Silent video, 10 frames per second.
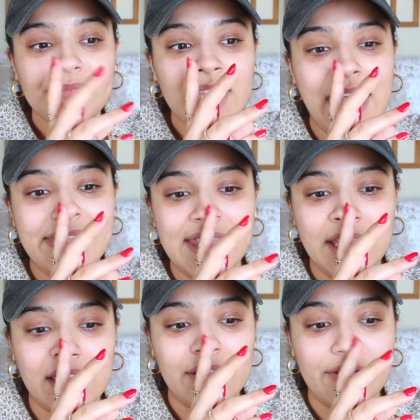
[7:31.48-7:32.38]
I
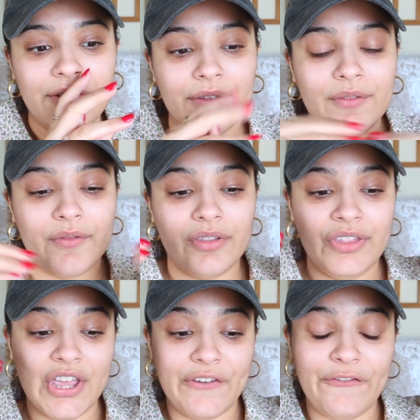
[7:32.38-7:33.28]
think
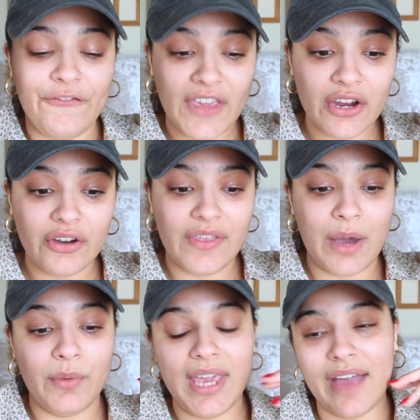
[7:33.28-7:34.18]
the fear
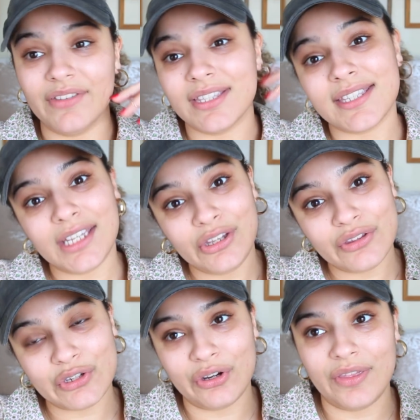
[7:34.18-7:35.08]
that we haven't
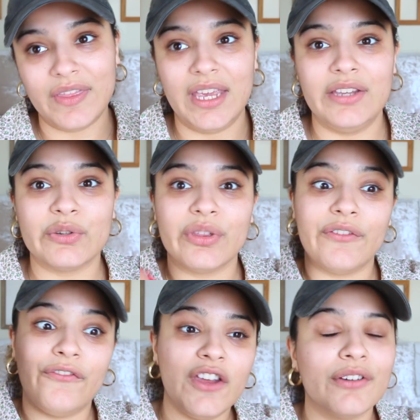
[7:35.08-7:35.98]
seen certain things, or
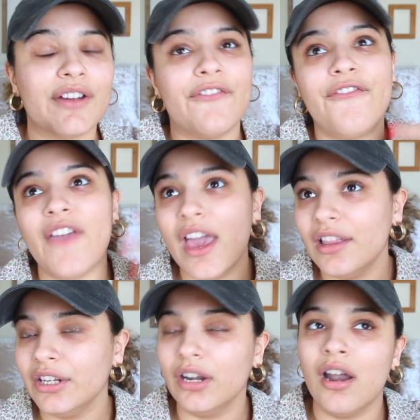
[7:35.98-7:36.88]
the fear of
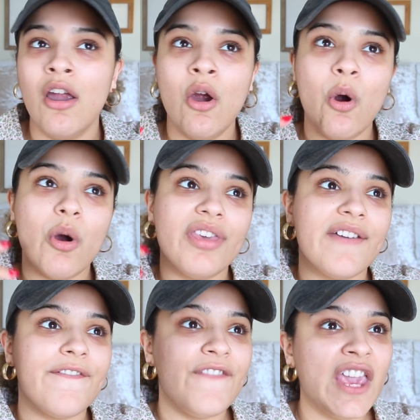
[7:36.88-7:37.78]
failure, or
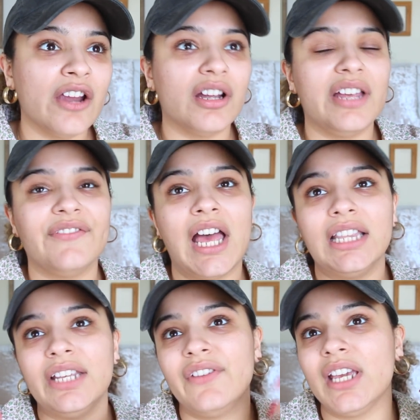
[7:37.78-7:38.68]
the fear of
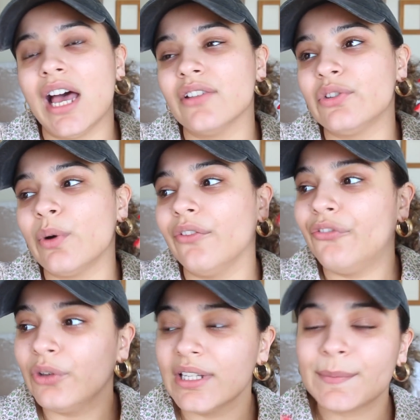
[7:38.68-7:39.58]
not living out to our
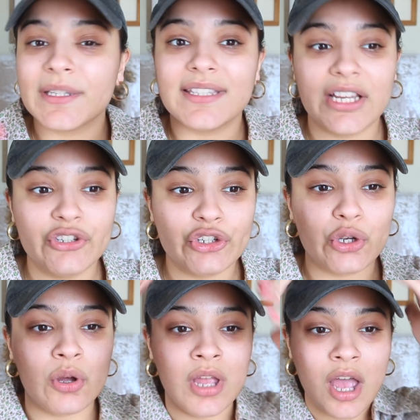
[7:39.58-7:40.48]
fullest
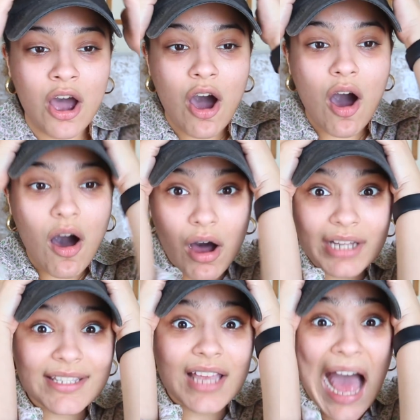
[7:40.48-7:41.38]
potential
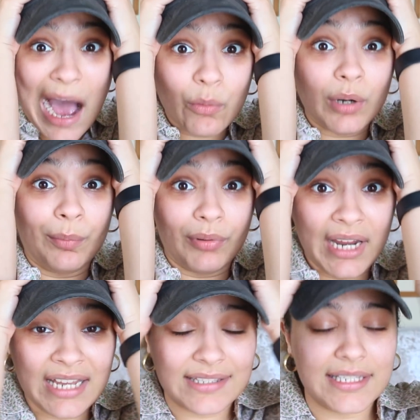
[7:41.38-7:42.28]
haunts our
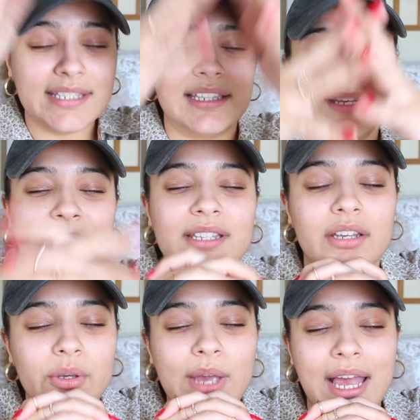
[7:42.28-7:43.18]
brain. Listen, let me
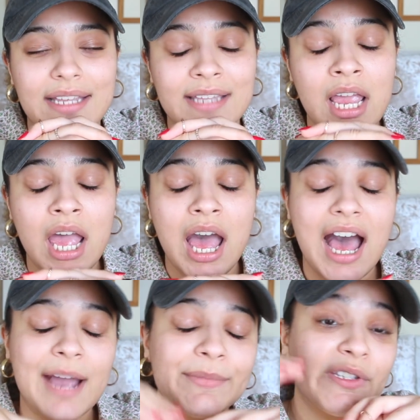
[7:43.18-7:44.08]
tell you guys,
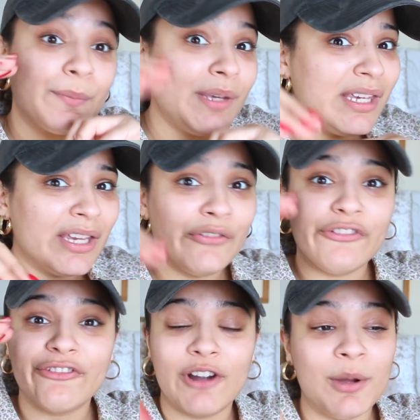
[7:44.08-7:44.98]
I'm speaking
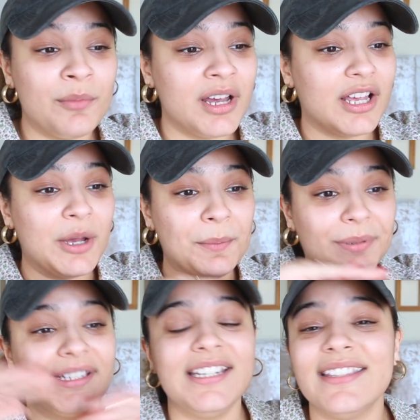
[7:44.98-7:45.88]
from
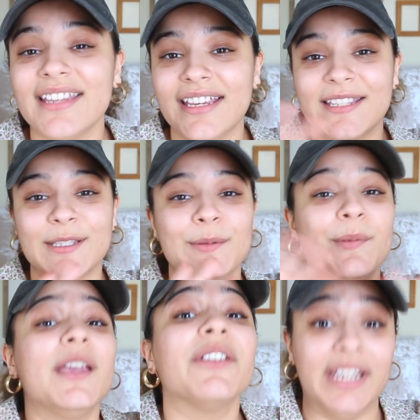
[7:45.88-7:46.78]
complete
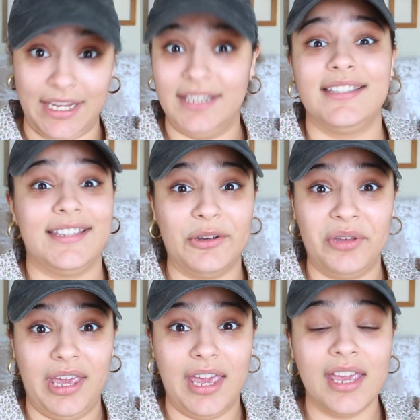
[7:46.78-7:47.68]
experience,
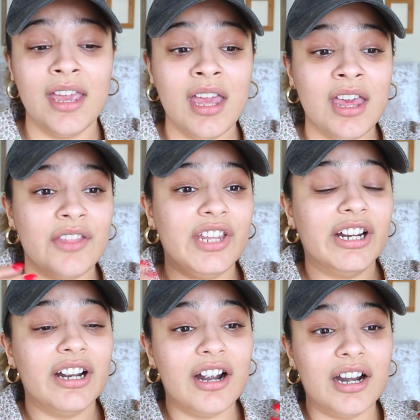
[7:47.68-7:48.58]
okay?
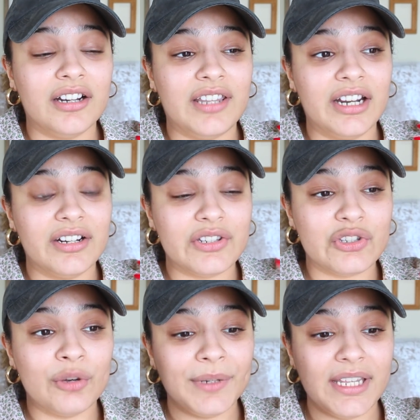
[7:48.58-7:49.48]
There are
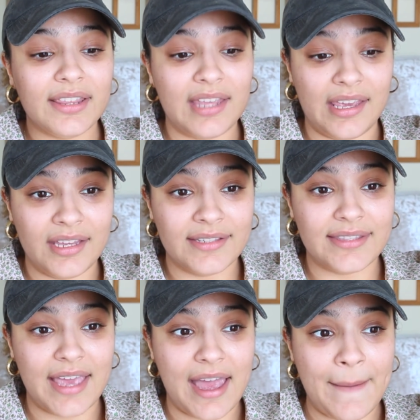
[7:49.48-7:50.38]
so many
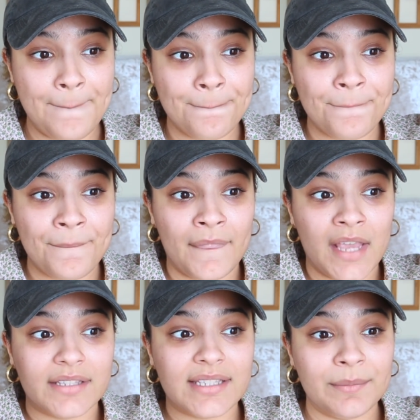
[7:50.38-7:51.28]
things that
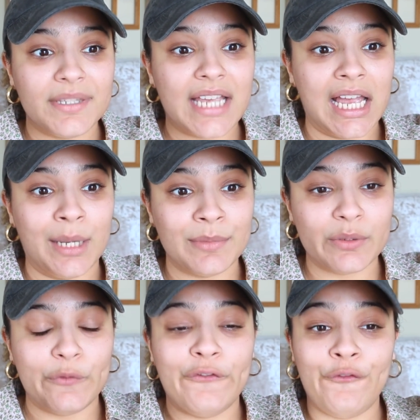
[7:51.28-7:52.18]

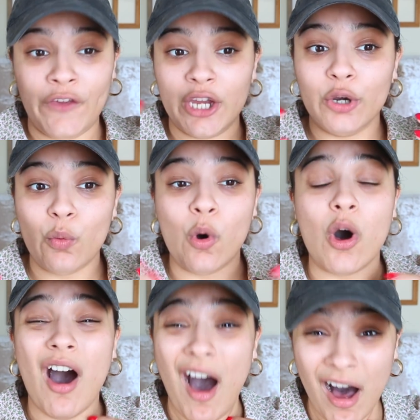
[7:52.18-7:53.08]
sometimes fear
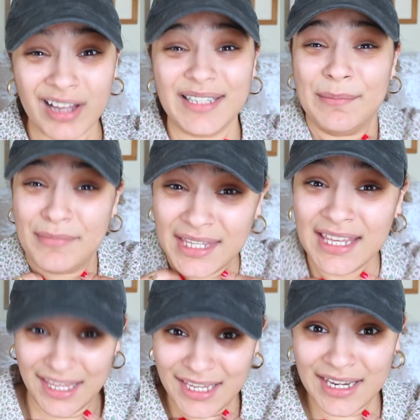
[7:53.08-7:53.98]
will haunt
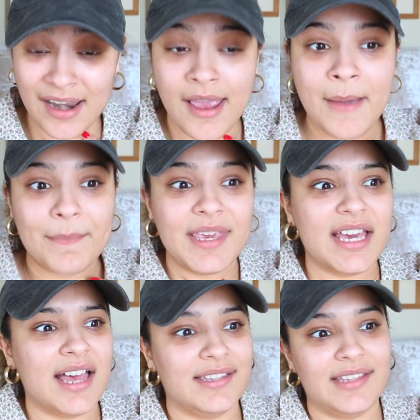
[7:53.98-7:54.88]
me in,
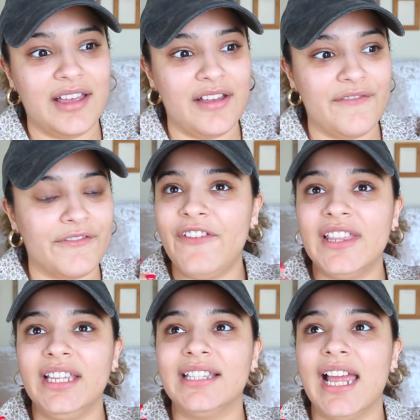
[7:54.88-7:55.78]
because of
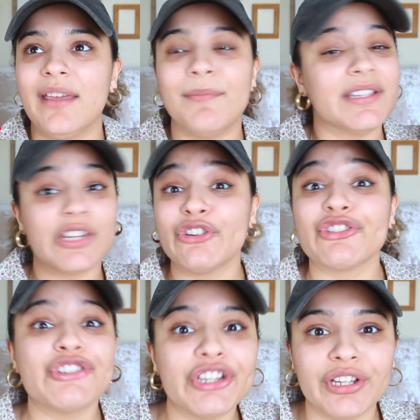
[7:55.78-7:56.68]
feeling like
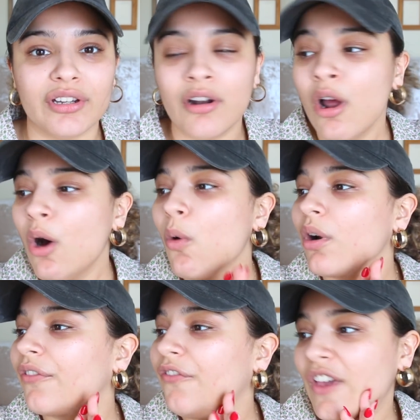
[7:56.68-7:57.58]
misunderstood,
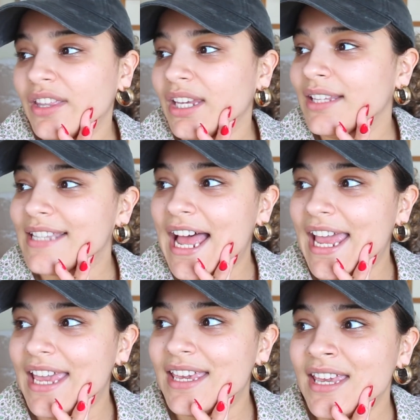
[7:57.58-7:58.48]
or feeling
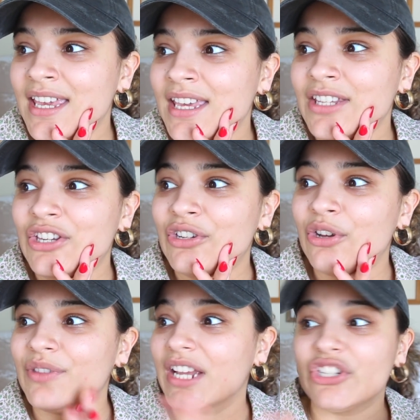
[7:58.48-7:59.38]
like, you
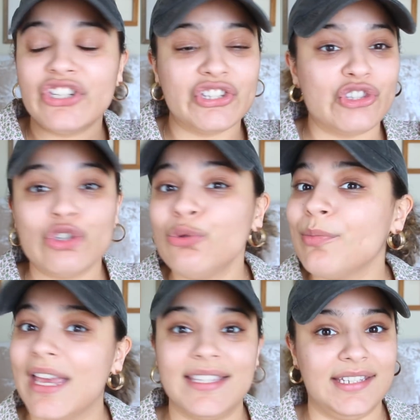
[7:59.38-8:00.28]
know, that's just too
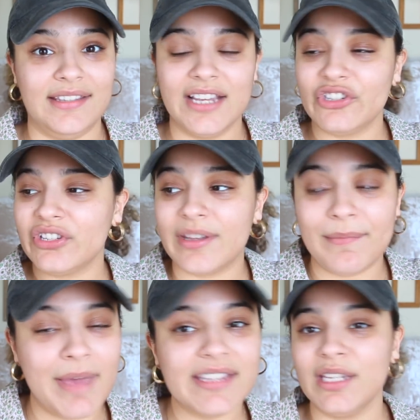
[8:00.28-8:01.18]
messy. That's just a
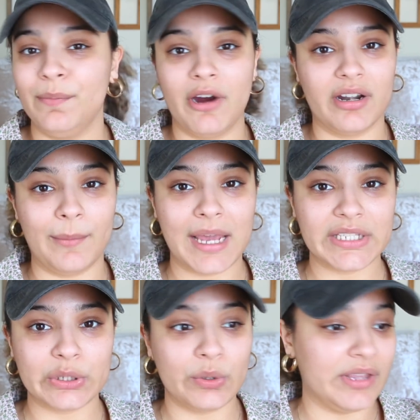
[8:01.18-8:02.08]
messy part of my
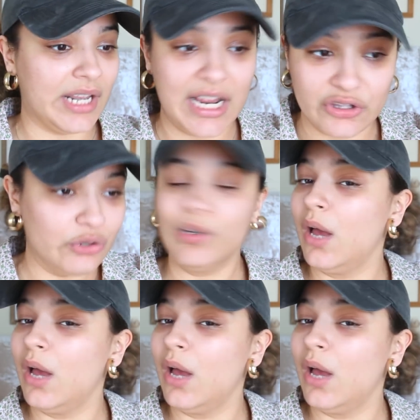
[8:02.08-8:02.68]
story that I do